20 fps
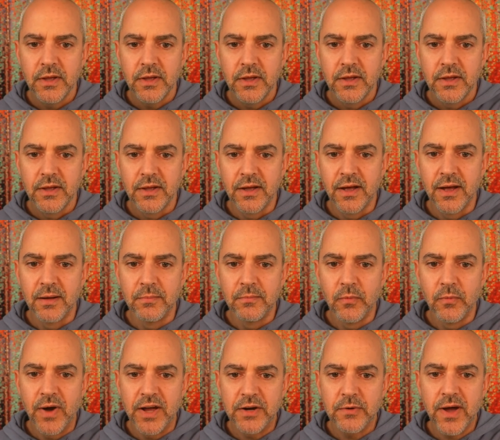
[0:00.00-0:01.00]

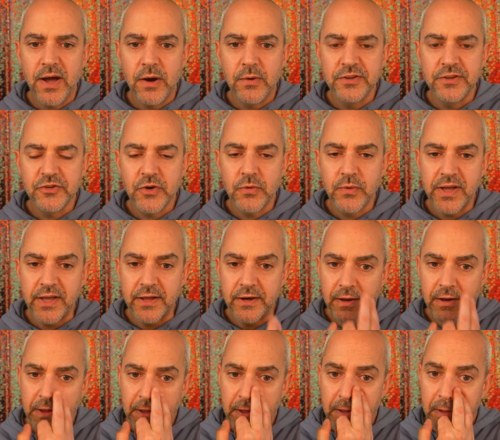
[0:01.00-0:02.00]
Why do I always quit?
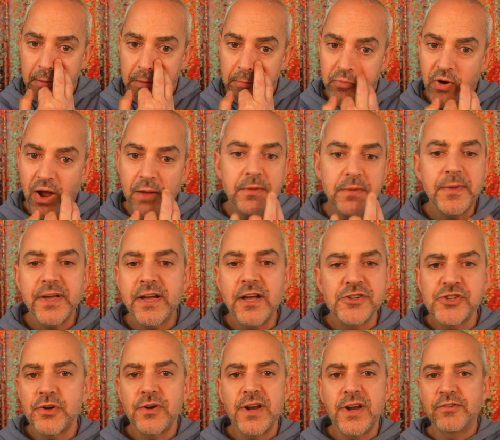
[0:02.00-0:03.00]
Probably because
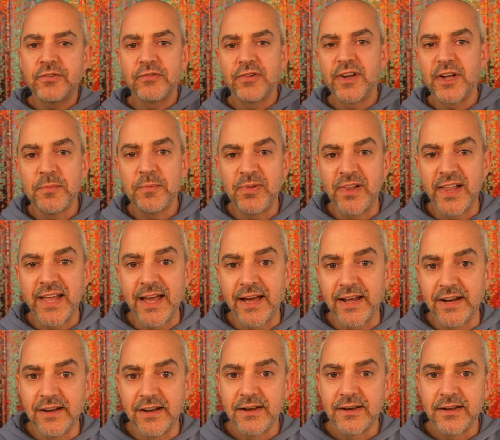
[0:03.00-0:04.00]
you don't have a real
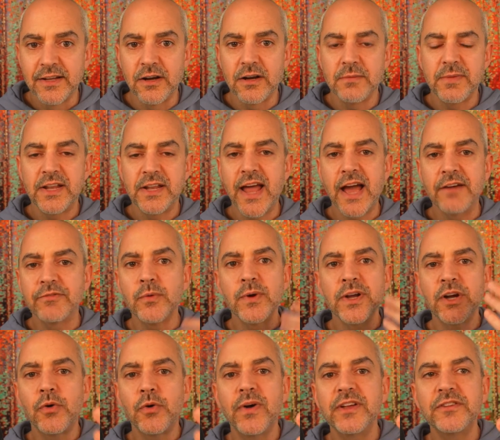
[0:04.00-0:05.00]
plan. You know what I mean?
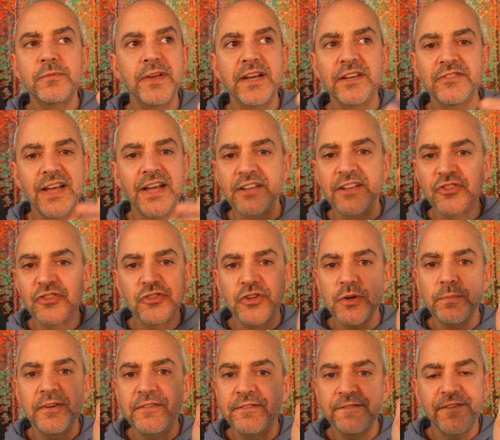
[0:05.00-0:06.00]
Everyone quits because they got
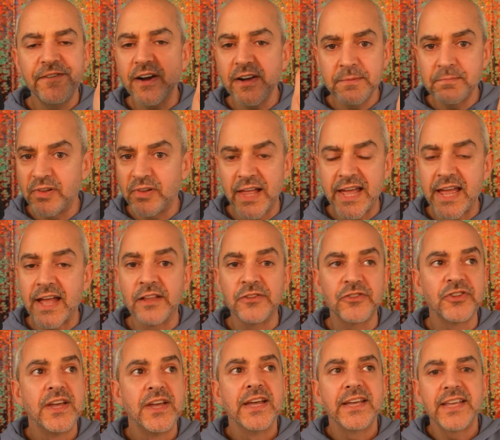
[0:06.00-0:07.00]
stupid fucking
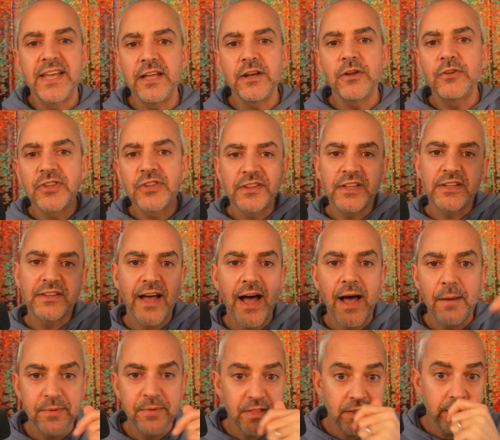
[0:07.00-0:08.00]
plans. Keto's at the
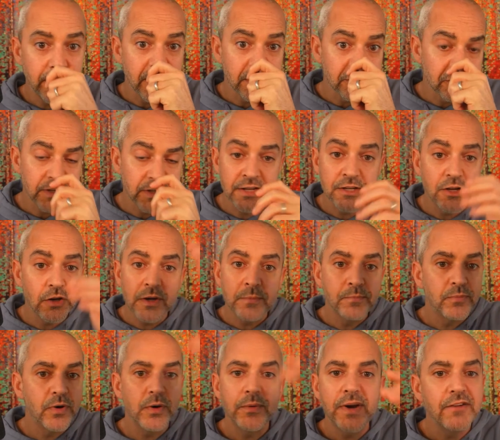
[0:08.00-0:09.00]
top of the list and you can
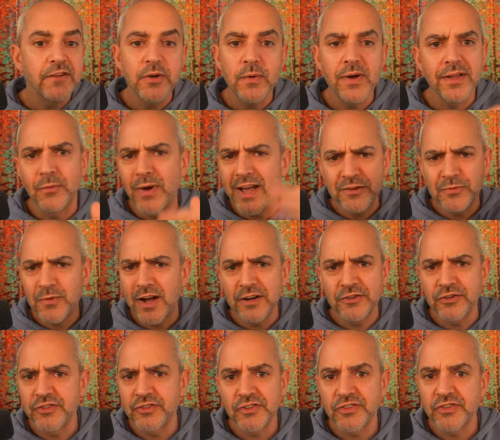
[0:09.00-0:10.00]
put whatever you want. Weight
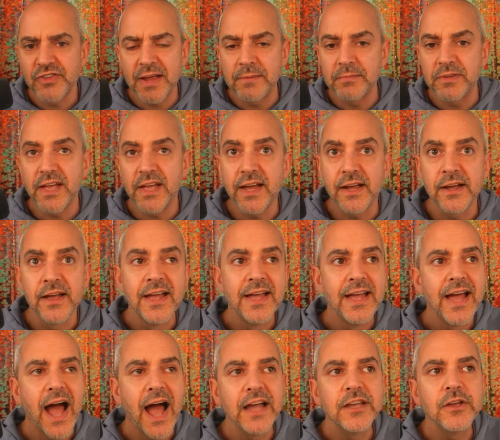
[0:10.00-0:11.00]
Watchers is the same thing.
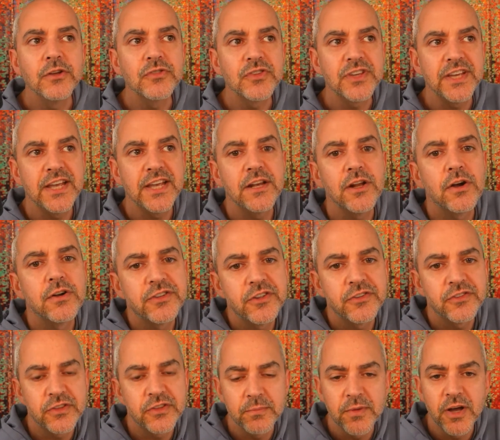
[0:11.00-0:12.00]
I use keto because
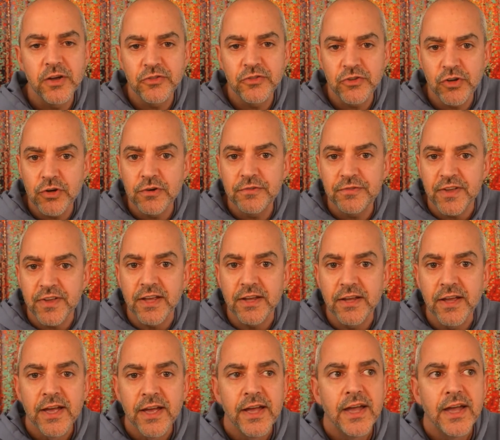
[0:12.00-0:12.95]
it's the most goofy.